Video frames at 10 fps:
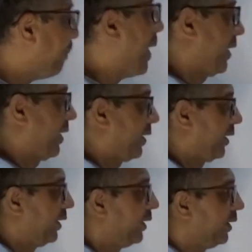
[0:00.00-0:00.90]
But
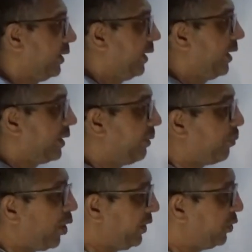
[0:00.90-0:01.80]

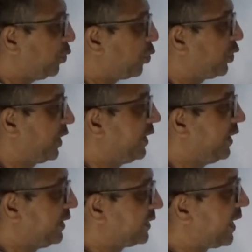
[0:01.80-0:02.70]
the point to note
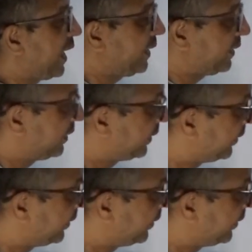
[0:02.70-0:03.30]
here is that